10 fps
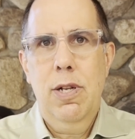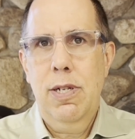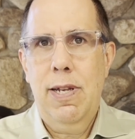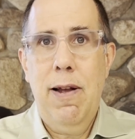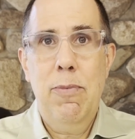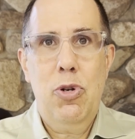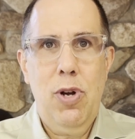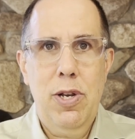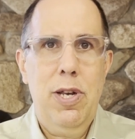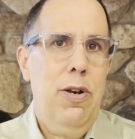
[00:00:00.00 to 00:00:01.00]

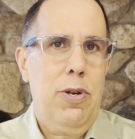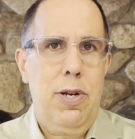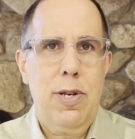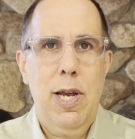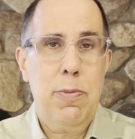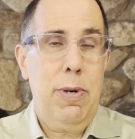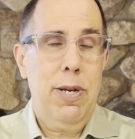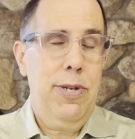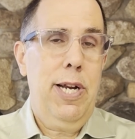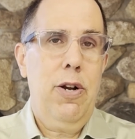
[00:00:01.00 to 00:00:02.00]
demonstrates their success
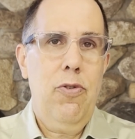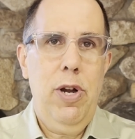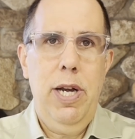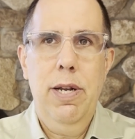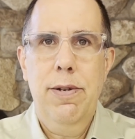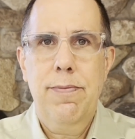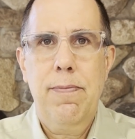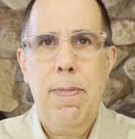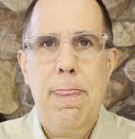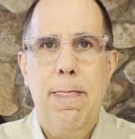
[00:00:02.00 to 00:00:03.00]
because they can read.
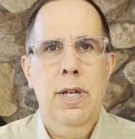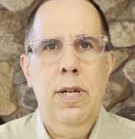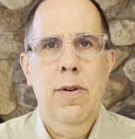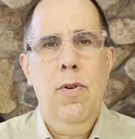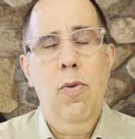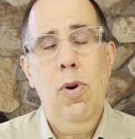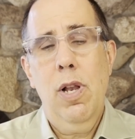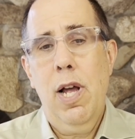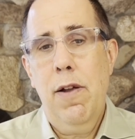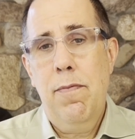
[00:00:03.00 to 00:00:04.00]
A
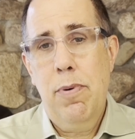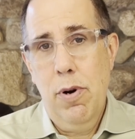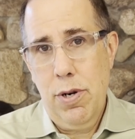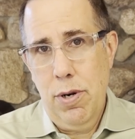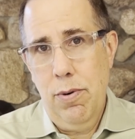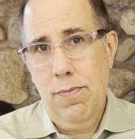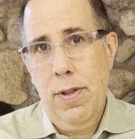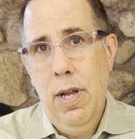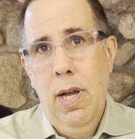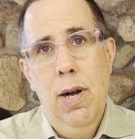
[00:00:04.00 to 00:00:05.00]
real-life person,
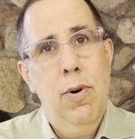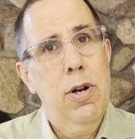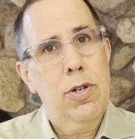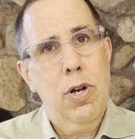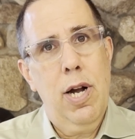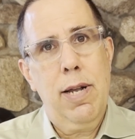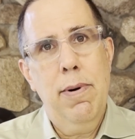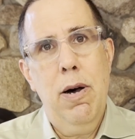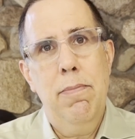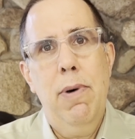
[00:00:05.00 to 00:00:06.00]
I want to talk
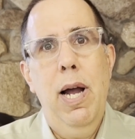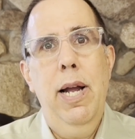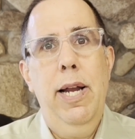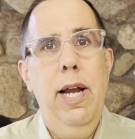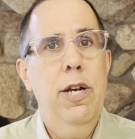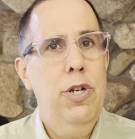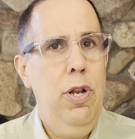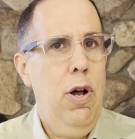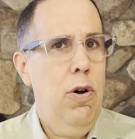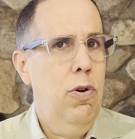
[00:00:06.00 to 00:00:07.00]
about Maya
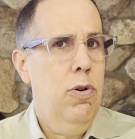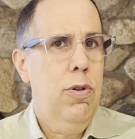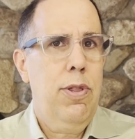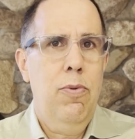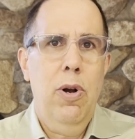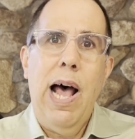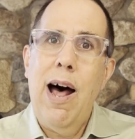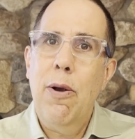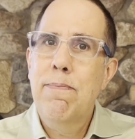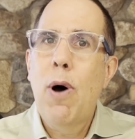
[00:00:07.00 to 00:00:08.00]
Angelou, the
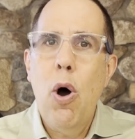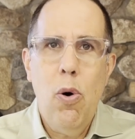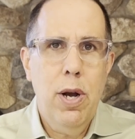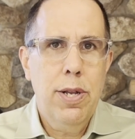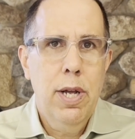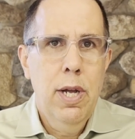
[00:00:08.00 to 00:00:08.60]
renowned poet,